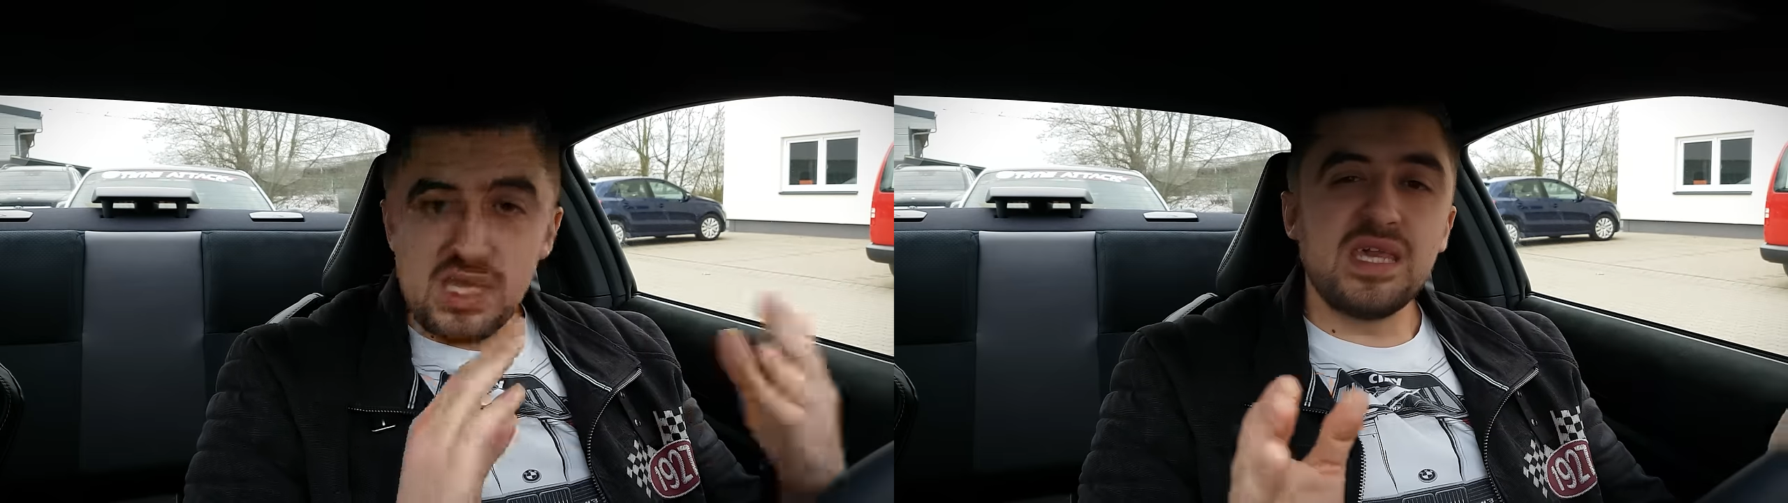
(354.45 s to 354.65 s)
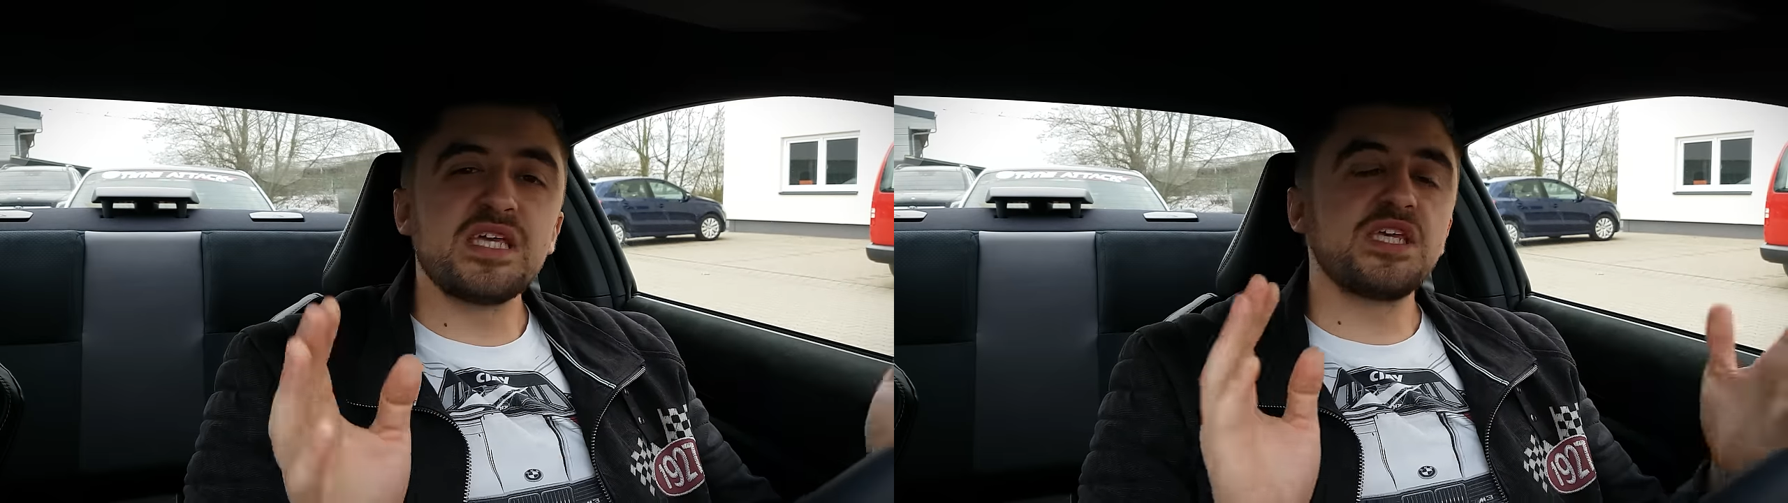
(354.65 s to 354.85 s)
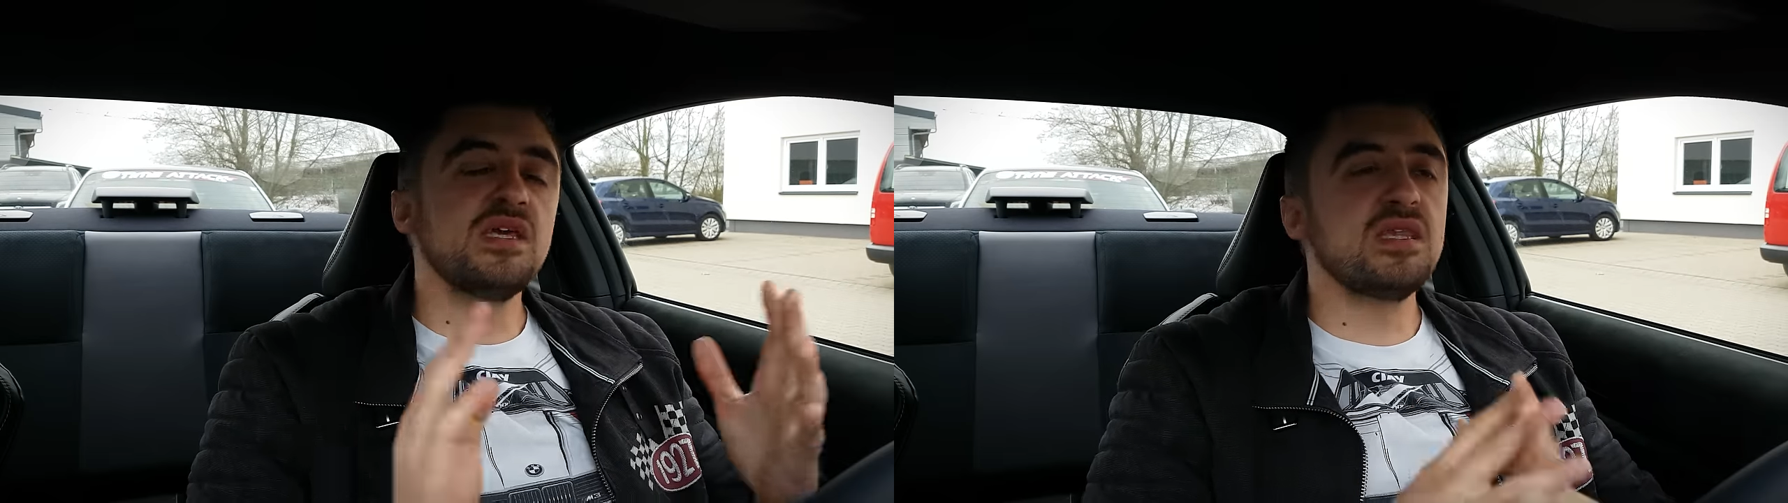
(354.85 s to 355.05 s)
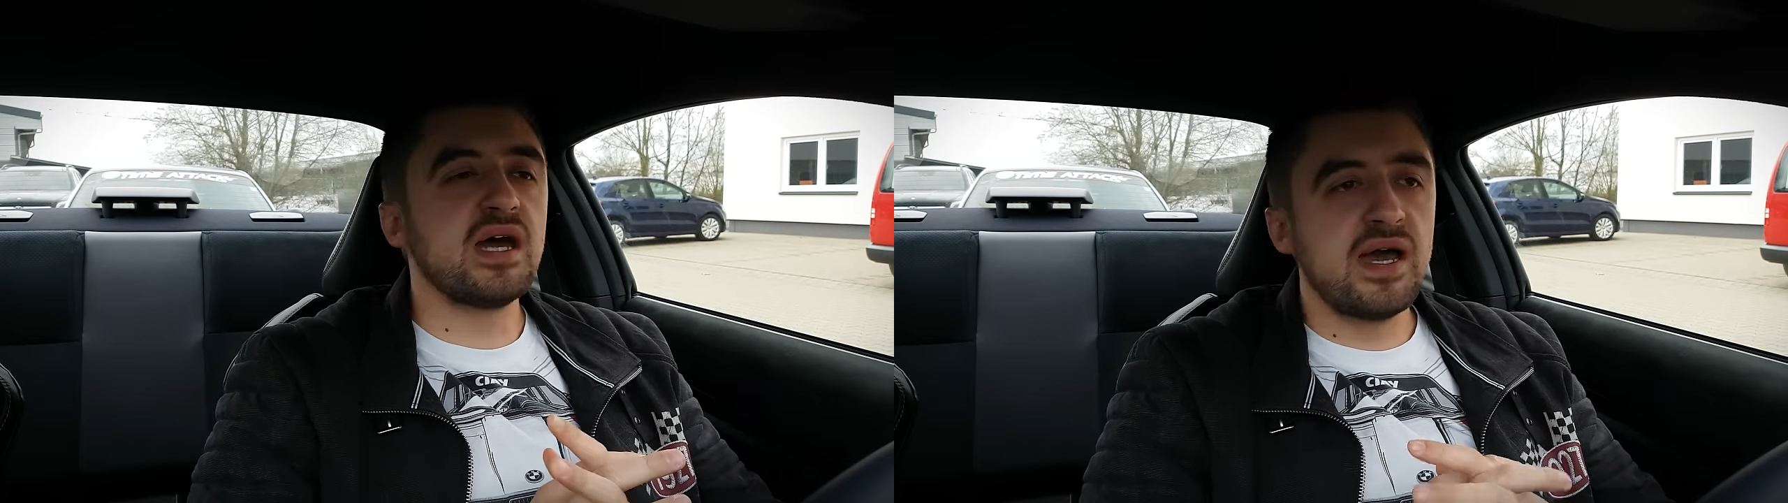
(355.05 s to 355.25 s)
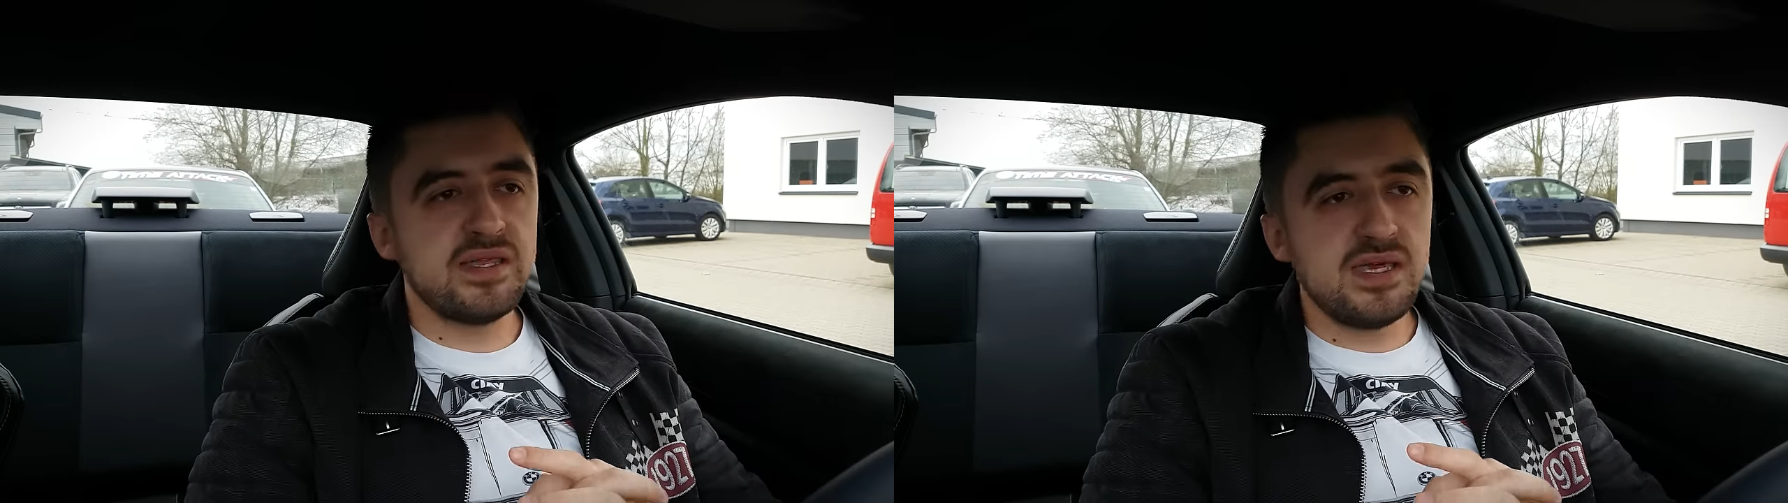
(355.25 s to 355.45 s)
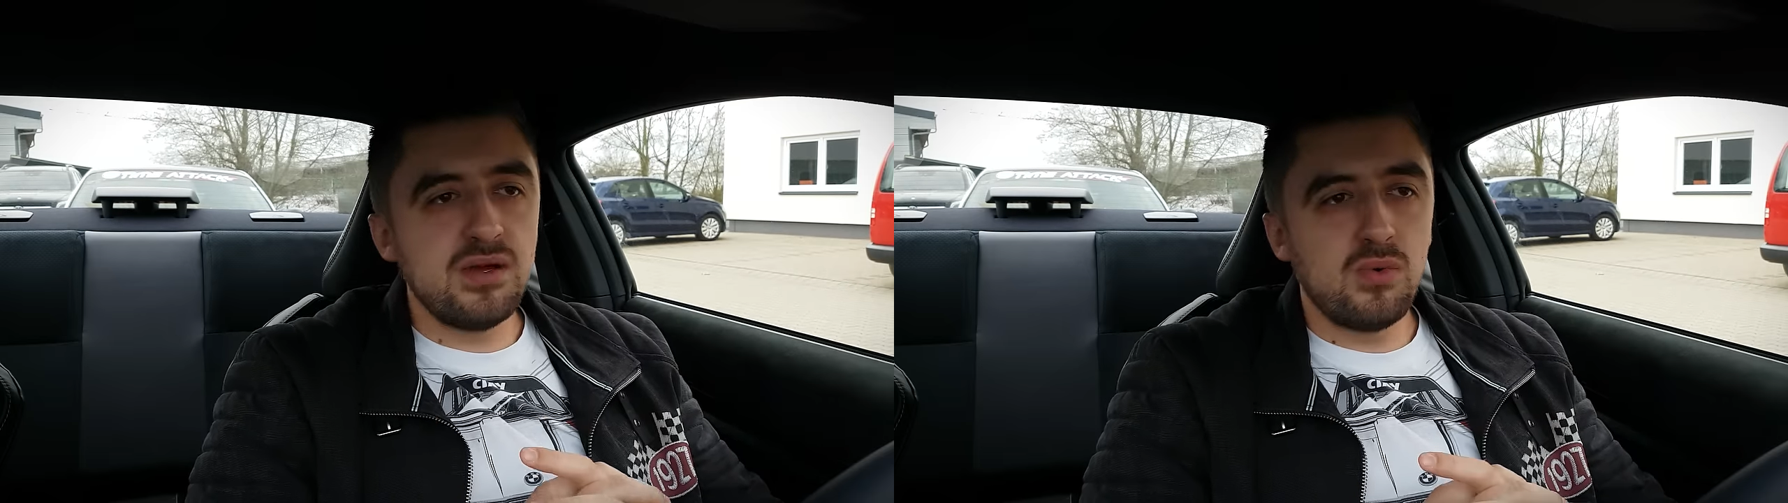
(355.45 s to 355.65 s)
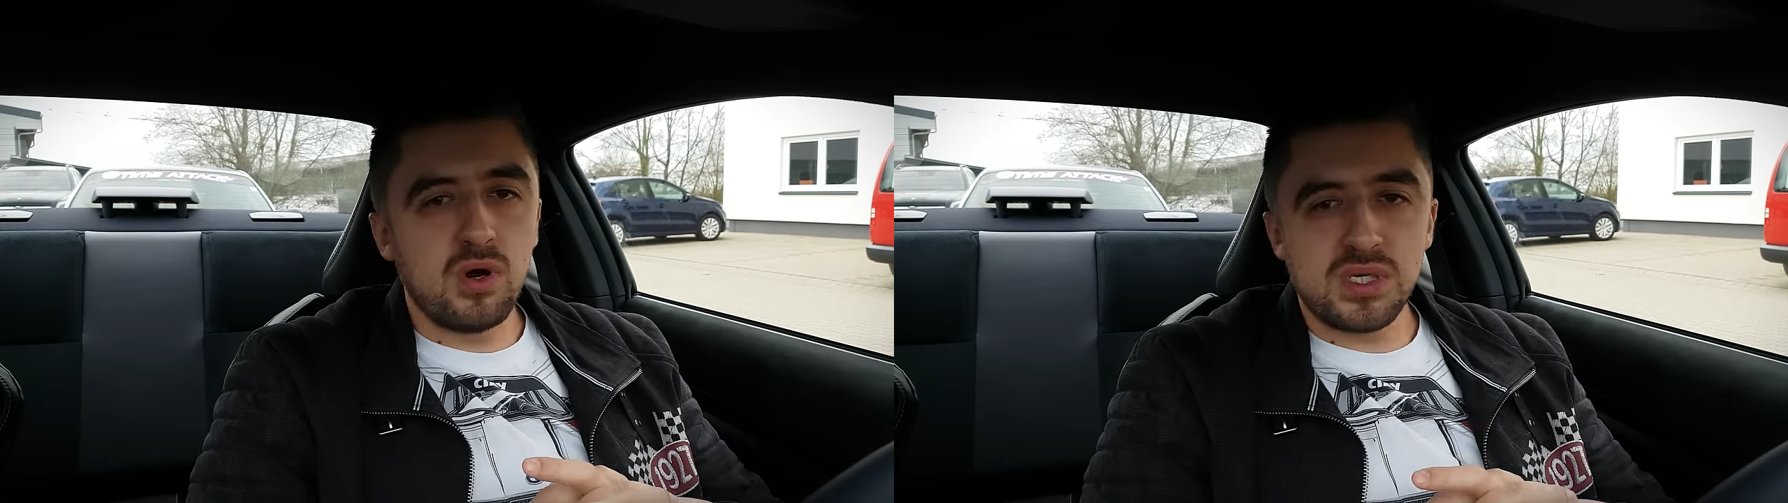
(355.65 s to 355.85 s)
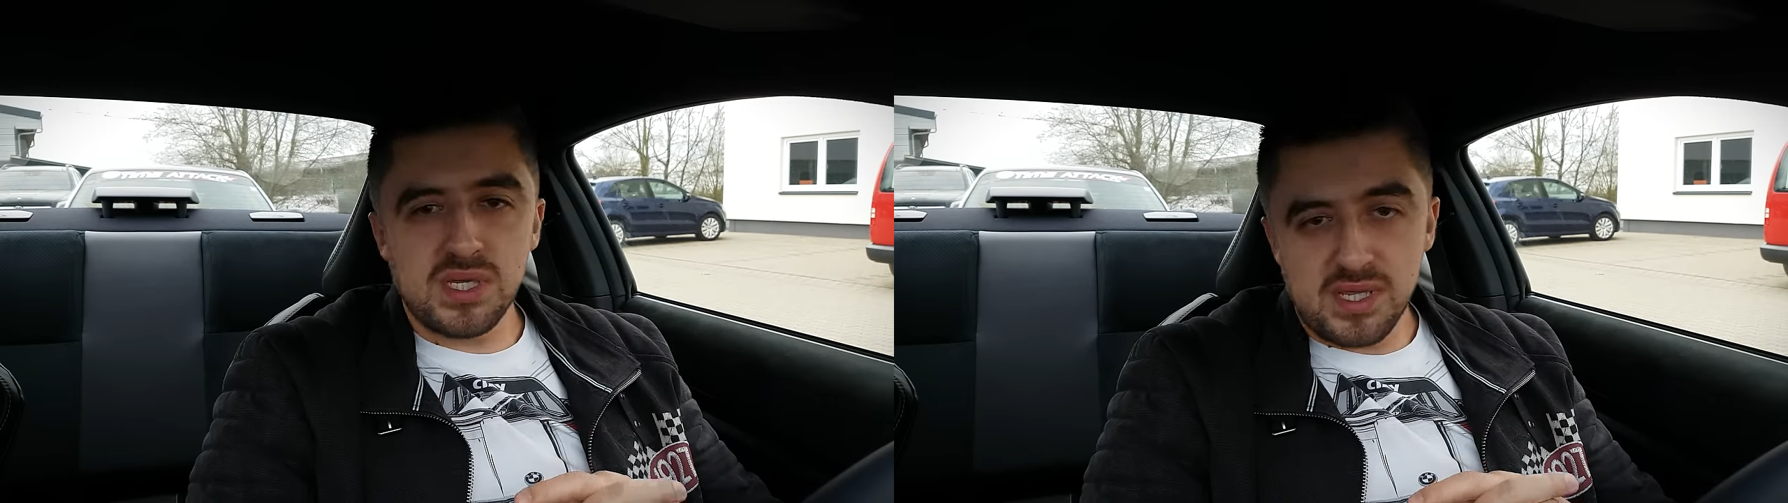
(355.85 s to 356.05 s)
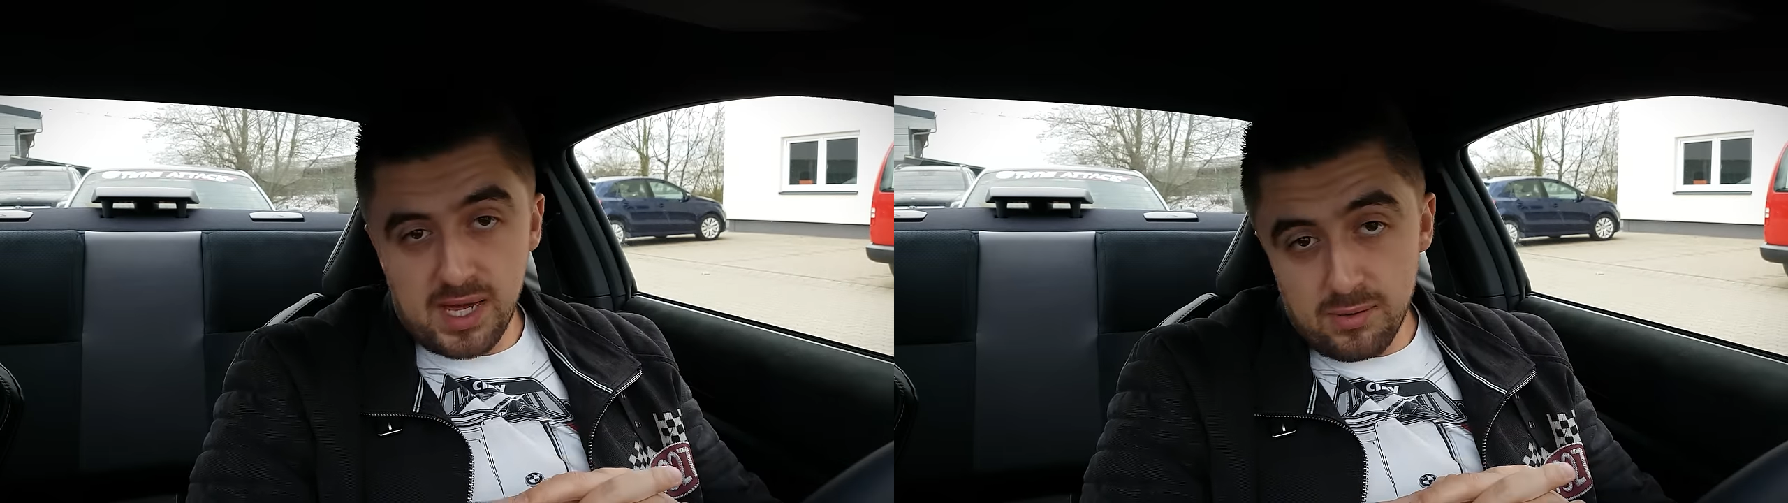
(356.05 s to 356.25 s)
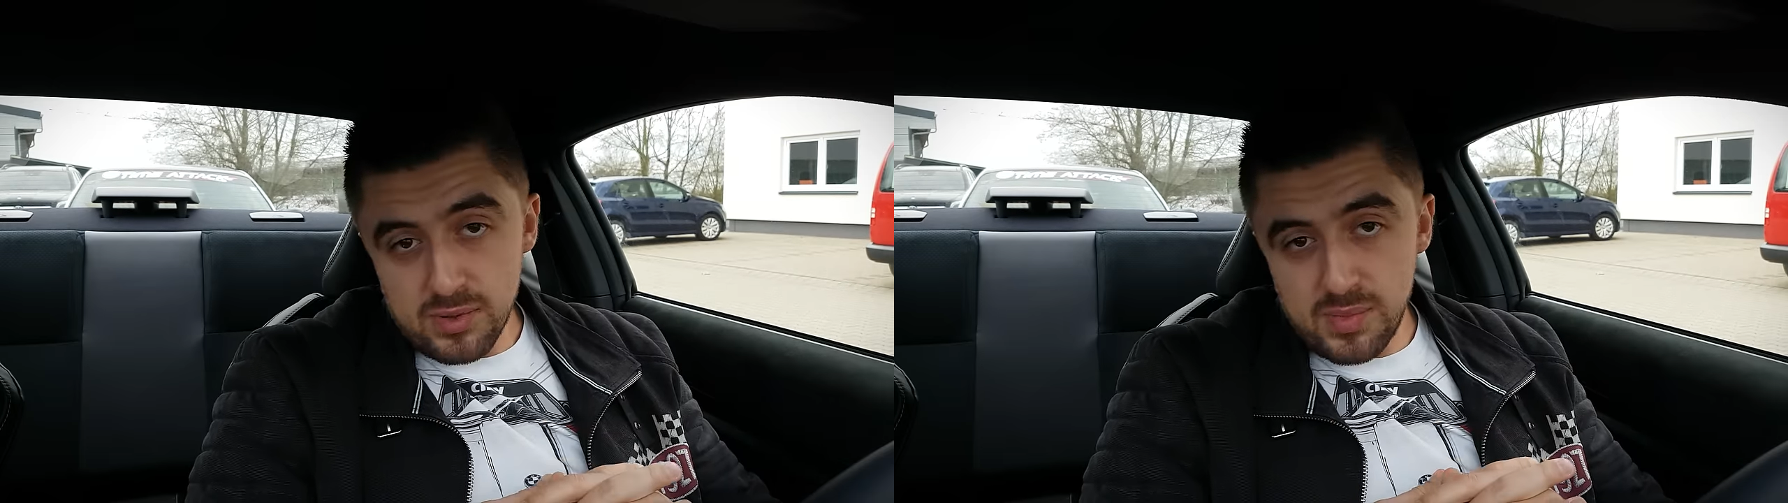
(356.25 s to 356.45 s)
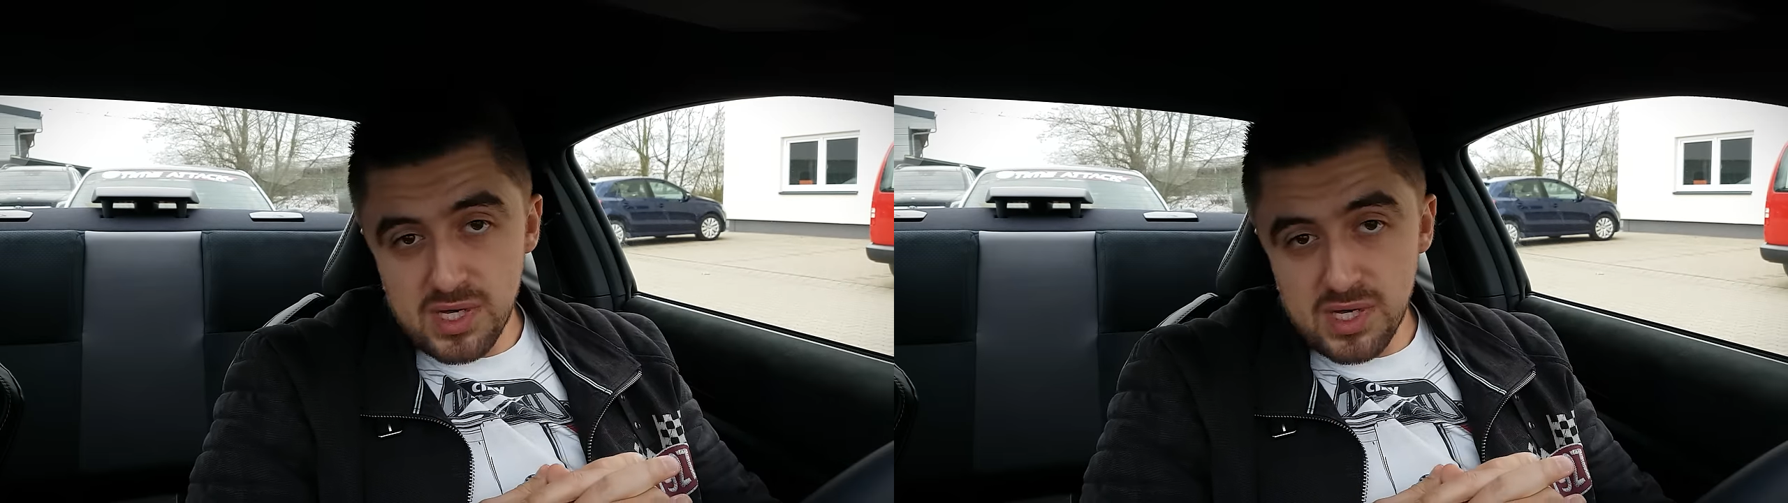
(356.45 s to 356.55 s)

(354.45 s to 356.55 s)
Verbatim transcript: Initially the idea was that I would